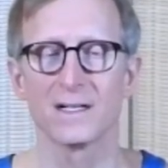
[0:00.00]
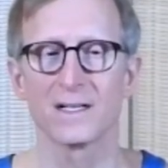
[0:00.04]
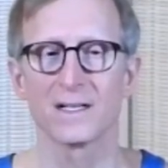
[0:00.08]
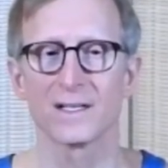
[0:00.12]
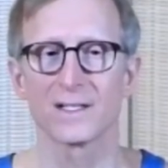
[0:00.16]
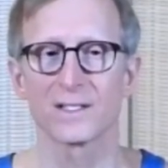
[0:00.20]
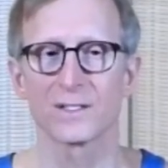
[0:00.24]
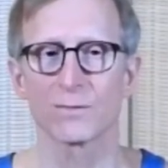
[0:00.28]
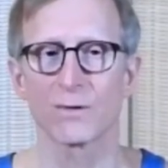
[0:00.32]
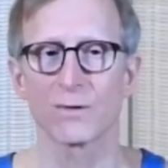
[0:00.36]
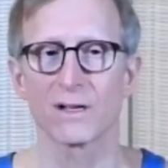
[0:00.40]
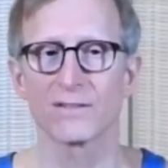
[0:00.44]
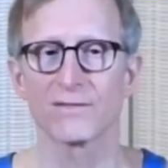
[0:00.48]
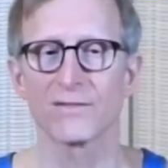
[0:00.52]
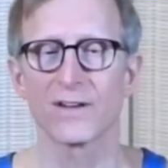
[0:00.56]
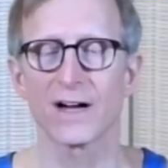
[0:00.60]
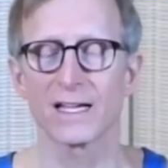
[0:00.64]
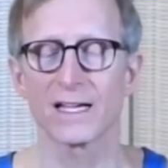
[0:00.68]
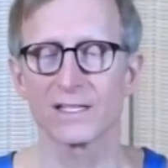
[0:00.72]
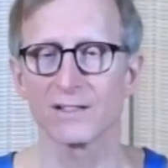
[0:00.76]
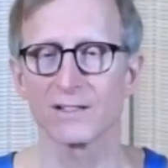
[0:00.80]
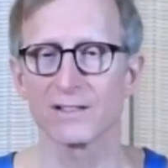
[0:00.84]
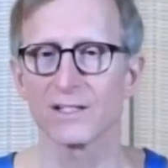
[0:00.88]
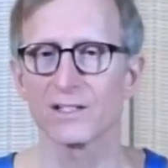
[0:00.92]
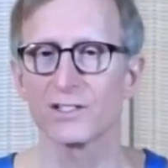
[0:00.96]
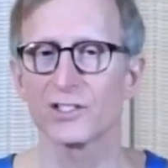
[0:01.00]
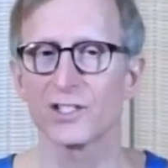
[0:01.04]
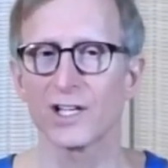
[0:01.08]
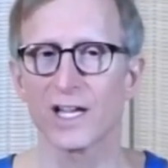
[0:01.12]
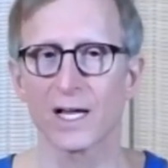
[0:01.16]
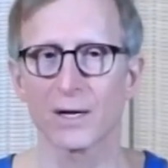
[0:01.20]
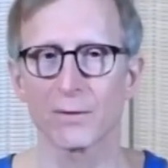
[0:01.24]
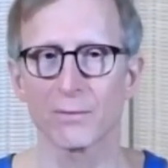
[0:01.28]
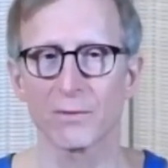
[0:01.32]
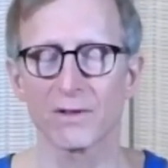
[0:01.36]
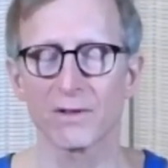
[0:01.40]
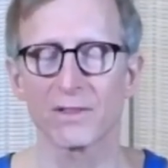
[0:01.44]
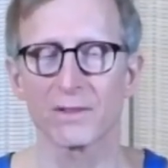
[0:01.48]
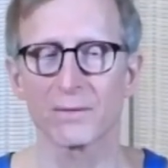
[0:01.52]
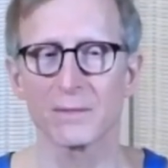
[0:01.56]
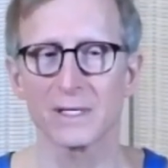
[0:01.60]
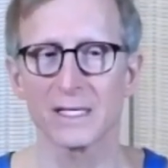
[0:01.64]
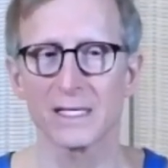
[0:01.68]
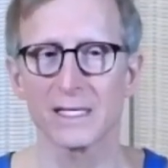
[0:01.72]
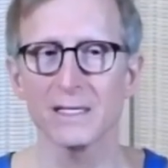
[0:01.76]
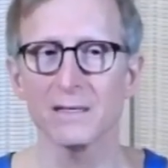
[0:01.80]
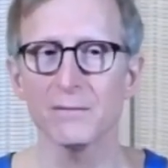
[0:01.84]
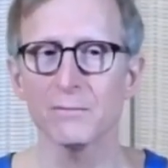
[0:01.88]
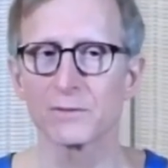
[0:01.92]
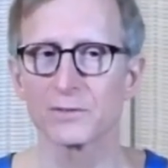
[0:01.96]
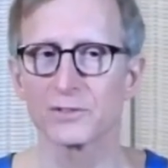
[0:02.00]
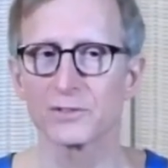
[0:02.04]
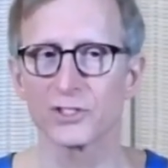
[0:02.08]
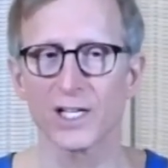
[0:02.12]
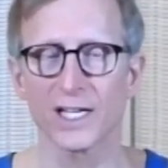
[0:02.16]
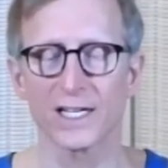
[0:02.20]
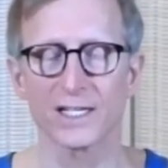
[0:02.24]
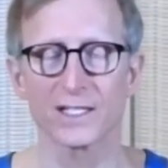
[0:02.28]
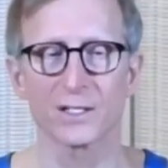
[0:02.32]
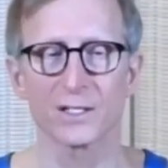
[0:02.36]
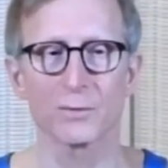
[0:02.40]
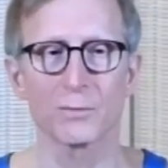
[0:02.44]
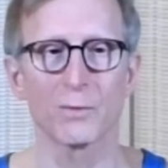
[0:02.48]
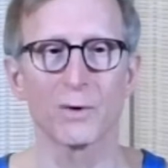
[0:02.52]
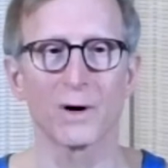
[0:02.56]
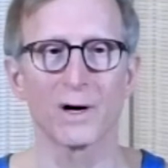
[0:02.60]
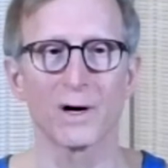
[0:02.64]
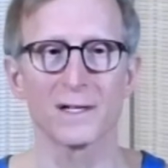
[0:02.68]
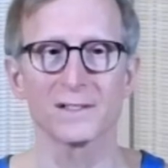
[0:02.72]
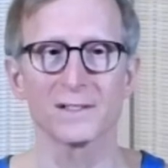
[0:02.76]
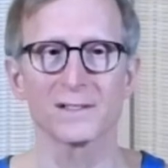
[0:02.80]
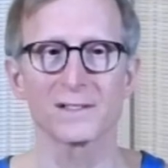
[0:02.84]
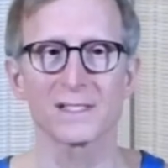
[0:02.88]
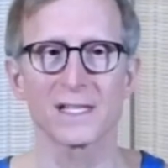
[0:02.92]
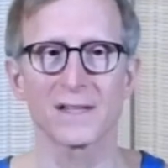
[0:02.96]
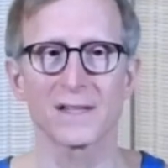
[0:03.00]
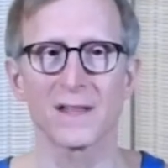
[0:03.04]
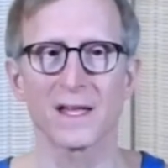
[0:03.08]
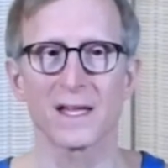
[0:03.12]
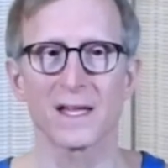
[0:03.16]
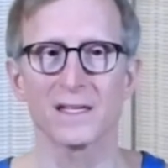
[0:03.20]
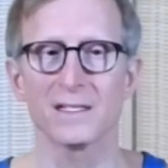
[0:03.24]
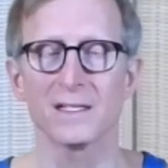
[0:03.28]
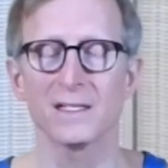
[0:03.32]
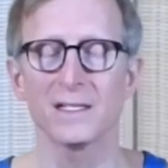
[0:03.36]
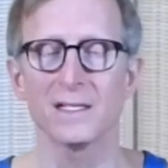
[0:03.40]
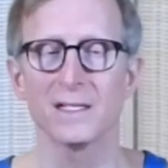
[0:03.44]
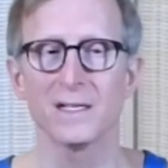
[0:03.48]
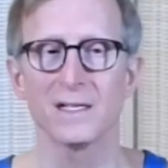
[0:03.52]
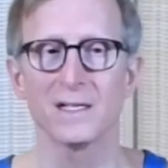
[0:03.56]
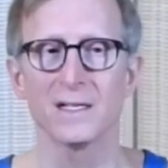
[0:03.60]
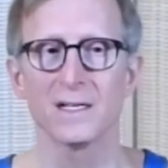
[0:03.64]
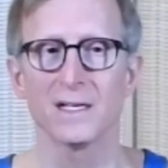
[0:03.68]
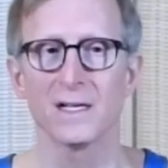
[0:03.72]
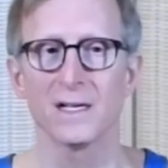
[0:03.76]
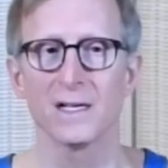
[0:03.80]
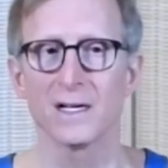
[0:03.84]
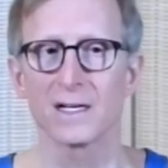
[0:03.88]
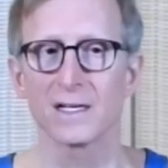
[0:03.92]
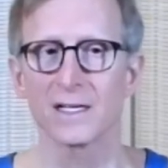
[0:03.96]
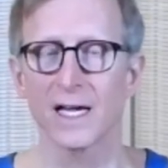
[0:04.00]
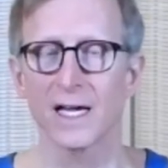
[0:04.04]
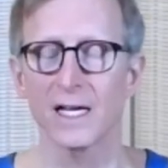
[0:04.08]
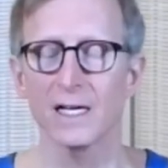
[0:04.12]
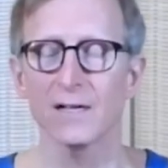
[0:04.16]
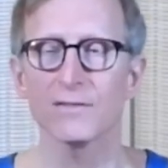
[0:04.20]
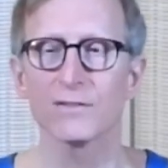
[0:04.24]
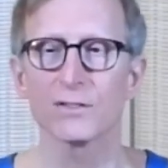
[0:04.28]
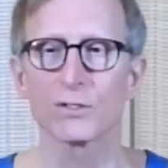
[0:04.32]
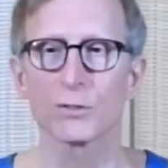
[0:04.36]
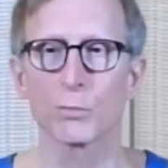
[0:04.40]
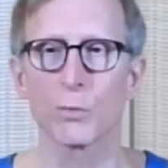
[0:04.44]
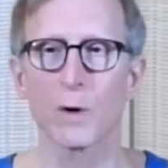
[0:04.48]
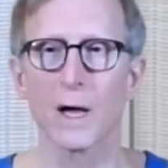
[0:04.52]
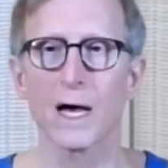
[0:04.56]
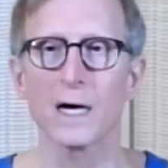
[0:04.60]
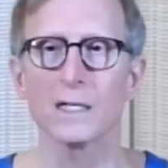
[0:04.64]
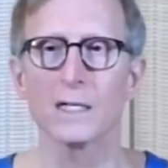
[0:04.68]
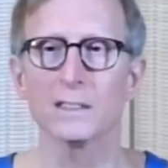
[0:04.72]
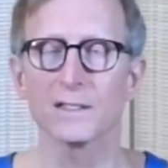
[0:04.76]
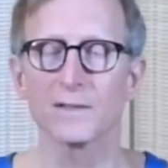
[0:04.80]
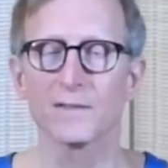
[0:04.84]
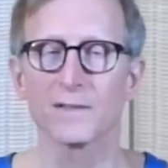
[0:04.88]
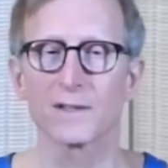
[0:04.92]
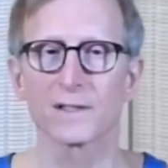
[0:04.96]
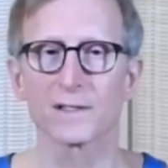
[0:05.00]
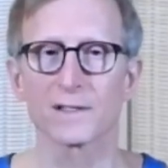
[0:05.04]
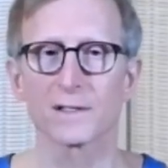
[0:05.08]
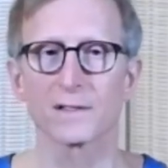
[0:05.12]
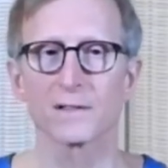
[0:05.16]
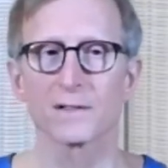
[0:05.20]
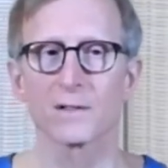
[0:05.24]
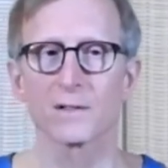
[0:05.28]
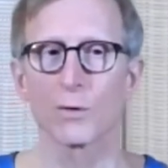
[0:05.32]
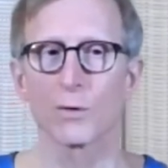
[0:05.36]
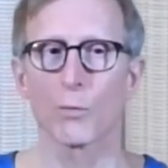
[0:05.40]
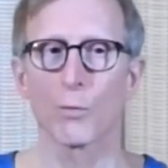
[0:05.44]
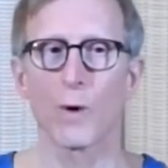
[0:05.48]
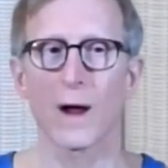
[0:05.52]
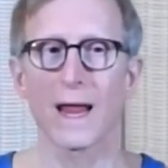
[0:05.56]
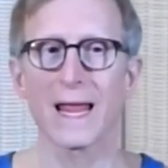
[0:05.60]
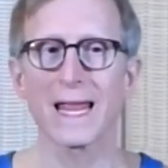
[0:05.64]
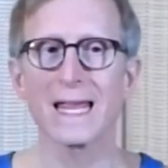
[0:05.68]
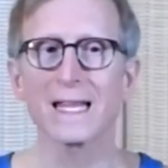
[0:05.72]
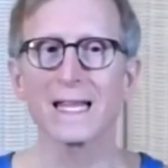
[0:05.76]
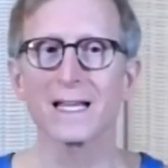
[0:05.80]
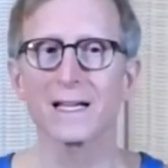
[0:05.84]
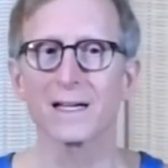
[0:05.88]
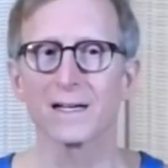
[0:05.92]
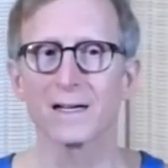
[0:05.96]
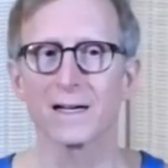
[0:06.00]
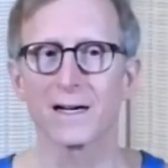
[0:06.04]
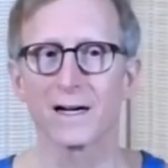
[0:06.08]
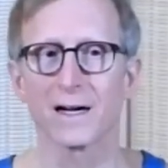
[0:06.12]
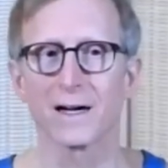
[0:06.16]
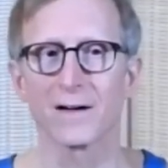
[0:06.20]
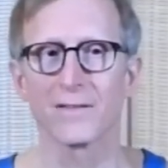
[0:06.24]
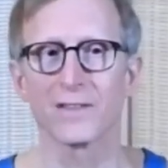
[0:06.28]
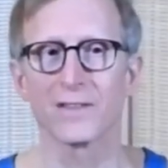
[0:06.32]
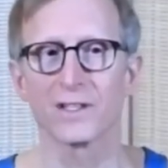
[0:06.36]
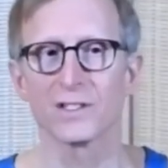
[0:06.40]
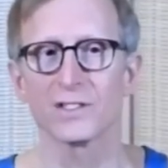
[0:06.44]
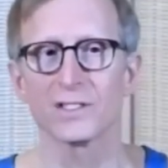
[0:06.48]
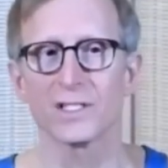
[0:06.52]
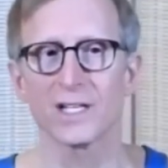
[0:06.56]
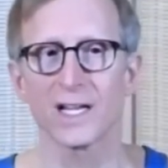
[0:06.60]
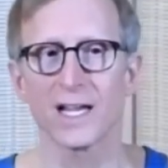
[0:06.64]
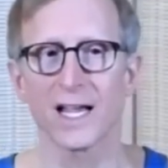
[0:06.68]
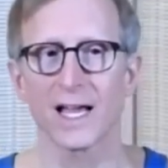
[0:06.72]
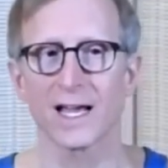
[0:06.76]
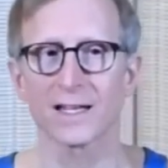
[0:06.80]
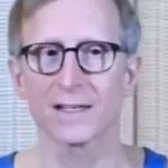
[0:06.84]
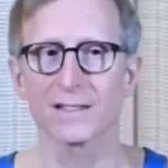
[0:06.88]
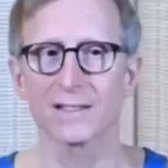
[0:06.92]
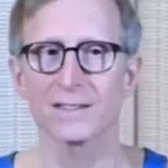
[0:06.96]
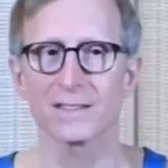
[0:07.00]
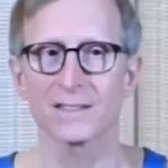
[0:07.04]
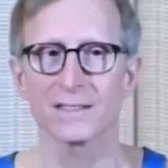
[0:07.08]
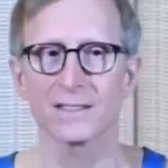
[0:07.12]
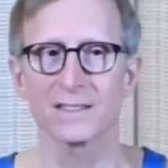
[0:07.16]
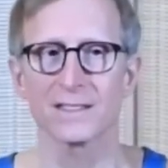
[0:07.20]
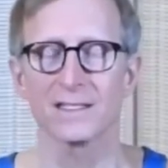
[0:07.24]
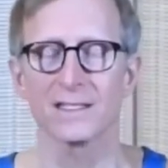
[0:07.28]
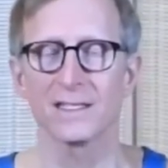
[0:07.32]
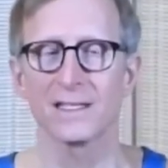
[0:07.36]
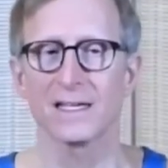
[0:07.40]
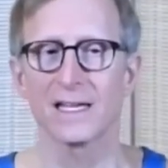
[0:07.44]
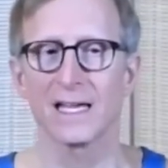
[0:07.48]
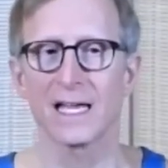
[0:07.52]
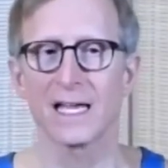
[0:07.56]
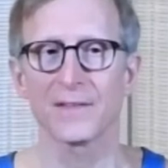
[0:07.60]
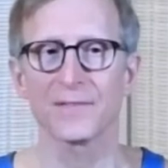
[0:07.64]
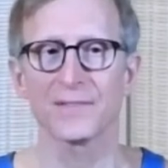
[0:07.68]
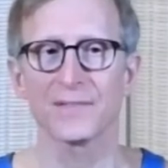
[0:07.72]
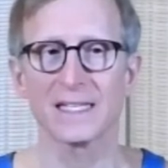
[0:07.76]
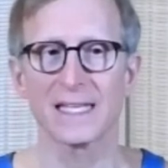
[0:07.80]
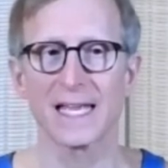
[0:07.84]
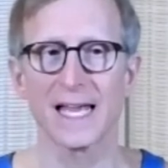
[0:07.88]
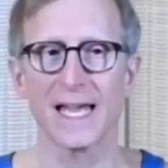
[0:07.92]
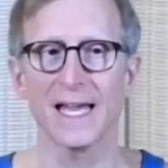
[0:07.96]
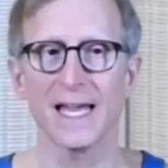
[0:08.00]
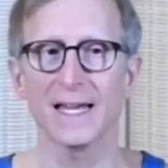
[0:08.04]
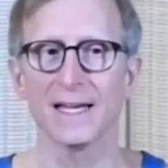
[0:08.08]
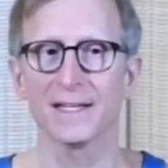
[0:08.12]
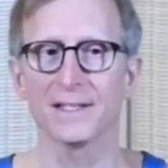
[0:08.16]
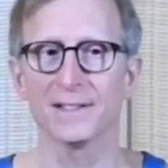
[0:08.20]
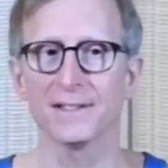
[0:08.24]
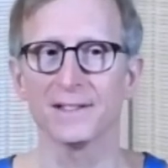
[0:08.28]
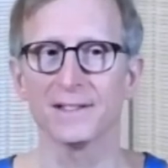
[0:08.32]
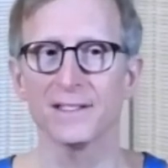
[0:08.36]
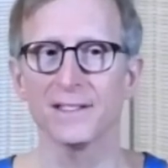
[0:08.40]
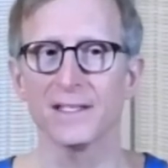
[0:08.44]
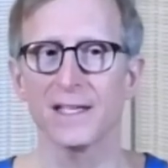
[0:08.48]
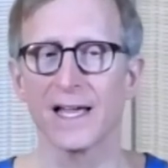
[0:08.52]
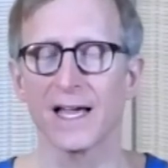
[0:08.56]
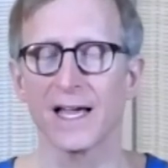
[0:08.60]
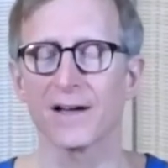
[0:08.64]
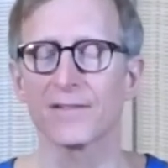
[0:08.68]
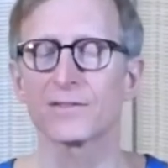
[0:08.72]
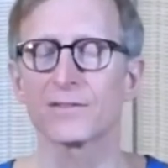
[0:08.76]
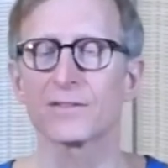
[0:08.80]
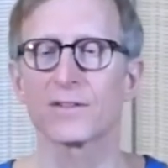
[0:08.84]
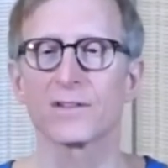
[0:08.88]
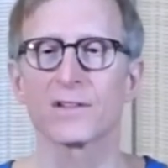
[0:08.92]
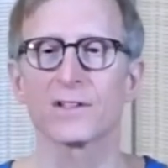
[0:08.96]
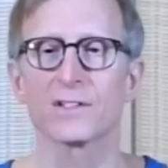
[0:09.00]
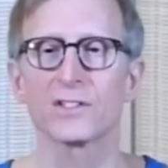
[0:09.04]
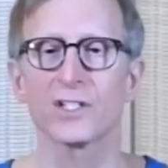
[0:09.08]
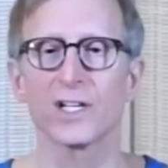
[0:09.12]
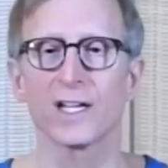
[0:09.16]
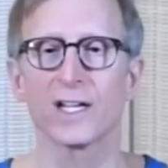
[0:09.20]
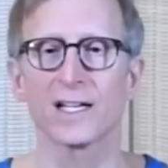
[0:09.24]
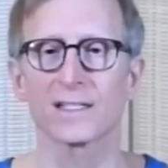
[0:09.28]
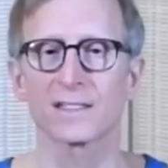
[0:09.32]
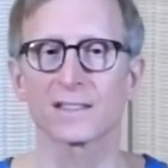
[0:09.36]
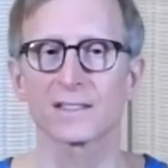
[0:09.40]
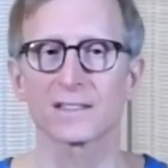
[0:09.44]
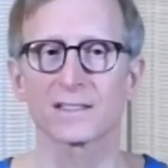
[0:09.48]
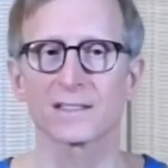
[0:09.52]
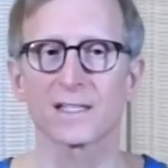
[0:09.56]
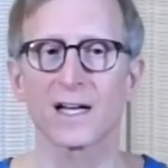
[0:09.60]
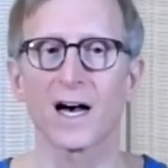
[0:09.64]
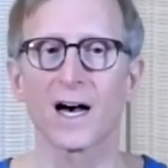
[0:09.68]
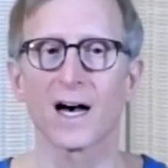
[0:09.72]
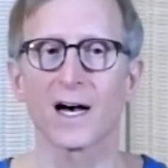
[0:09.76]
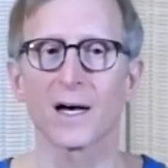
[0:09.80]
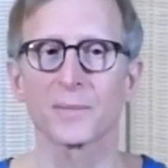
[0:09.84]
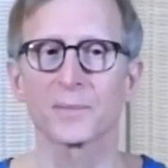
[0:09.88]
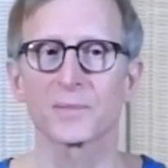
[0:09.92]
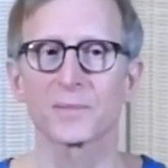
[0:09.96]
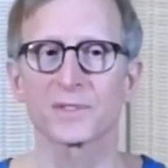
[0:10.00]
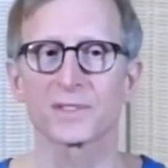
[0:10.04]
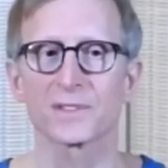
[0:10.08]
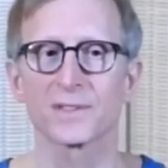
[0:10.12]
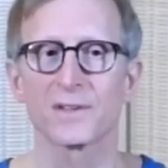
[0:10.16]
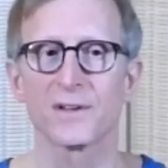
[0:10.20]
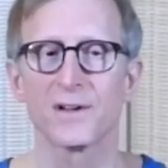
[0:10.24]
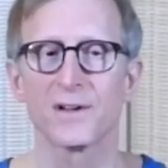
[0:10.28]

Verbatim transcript: So I invite you to chant with me. We'll chant it once and then kind of dwell in the wake of the chant at the end after the chant stops